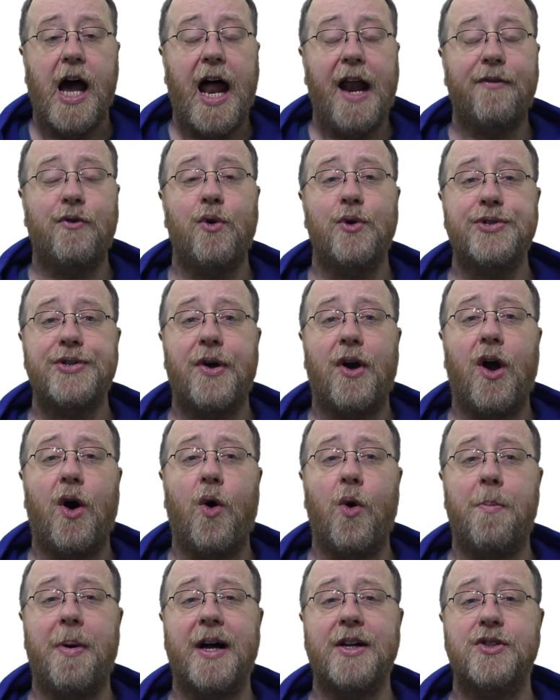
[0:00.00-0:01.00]
And of course there are a
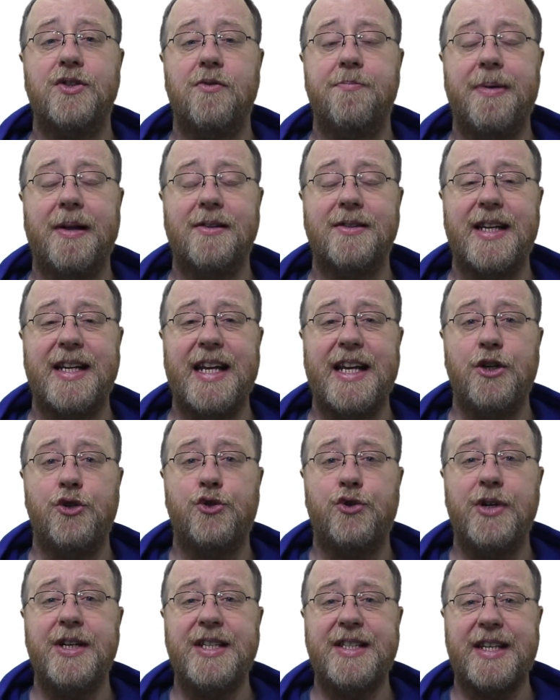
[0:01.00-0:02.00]
whole bunch of built-in
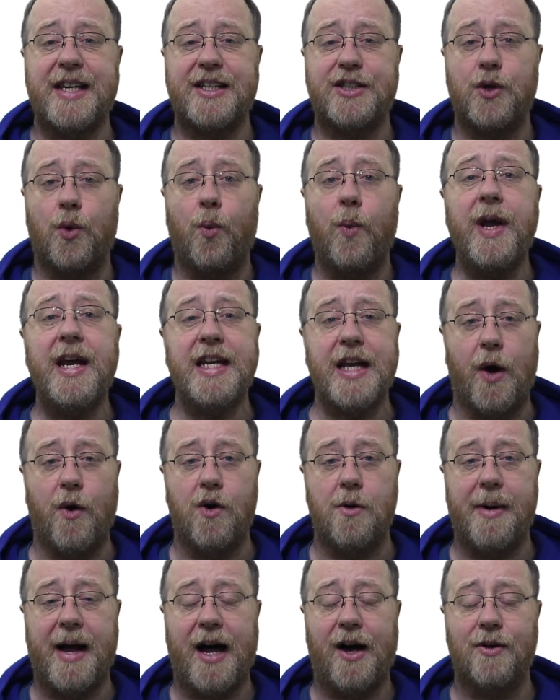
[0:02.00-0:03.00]
intrinsics that we
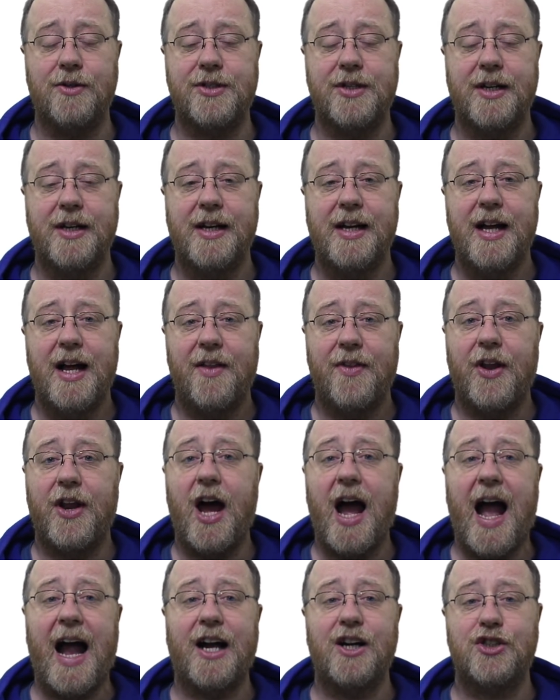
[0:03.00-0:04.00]
know about that
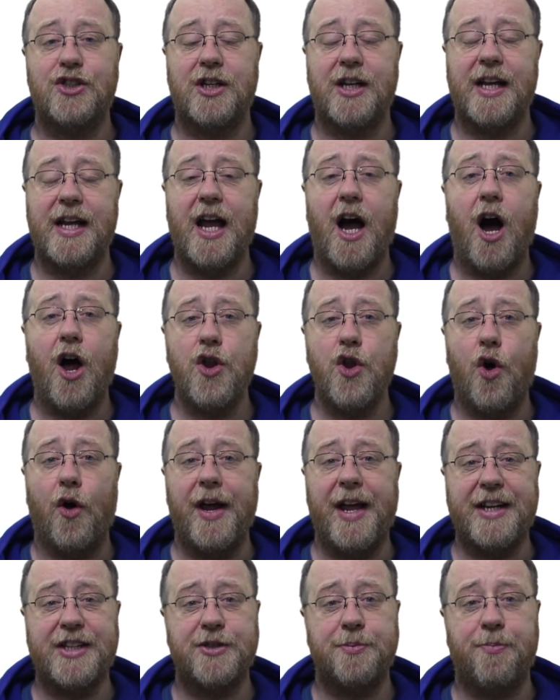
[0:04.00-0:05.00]
actually are
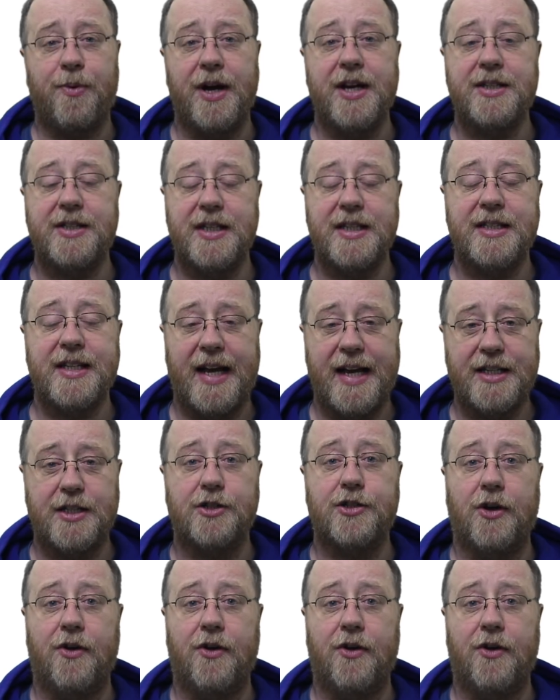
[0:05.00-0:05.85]
not expressed in data.